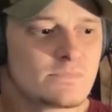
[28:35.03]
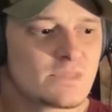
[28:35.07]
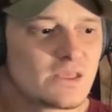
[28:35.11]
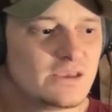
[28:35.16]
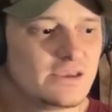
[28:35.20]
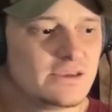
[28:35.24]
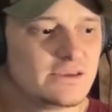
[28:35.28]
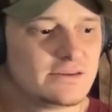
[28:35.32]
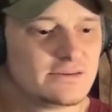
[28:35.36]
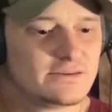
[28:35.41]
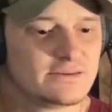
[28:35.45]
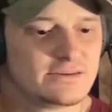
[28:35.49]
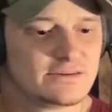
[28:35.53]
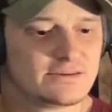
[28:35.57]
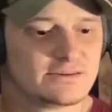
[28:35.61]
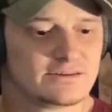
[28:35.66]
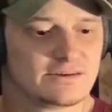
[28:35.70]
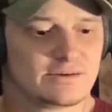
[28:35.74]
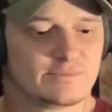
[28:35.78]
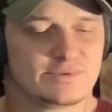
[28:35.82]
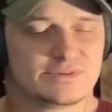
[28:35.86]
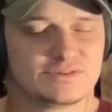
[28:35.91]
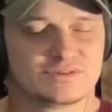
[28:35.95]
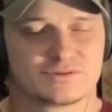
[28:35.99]
and uh,
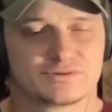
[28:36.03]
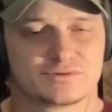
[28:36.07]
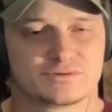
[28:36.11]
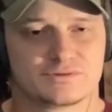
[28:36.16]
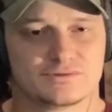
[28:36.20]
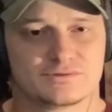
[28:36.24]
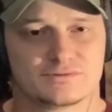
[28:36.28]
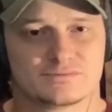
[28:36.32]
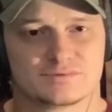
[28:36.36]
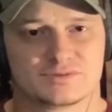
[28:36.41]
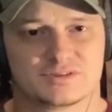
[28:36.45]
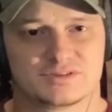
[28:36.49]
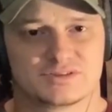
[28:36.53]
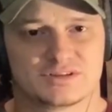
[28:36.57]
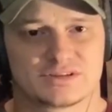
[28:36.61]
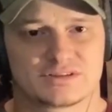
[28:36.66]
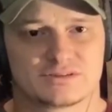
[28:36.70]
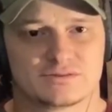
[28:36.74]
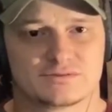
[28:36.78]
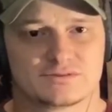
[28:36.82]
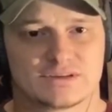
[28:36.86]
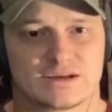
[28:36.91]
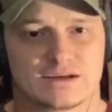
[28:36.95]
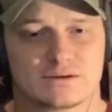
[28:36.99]
I'll be sure to, to check
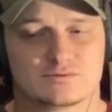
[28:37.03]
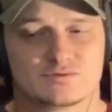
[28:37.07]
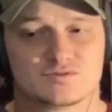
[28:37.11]
those out.